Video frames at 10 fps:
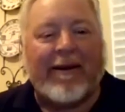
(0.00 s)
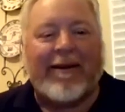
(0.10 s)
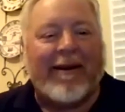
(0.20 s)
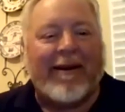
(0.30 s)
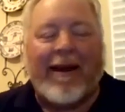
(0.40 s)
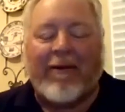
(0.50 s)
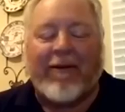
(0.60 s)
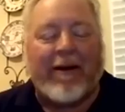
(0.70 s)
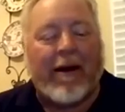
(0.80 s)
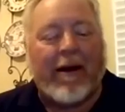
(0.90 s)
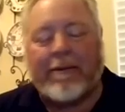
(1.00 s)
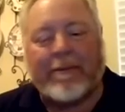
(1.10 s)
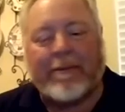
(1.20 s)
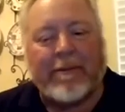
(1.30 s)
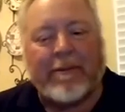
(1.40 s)
You never know.
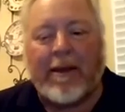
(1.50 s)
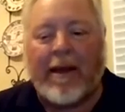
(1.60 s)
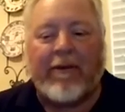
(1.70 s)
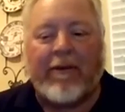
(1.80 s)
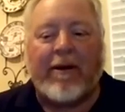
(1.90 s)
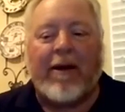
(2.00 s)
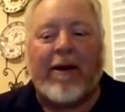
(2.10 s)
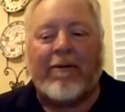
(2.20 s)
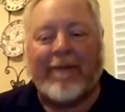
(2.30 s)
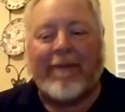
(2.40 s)
You never know.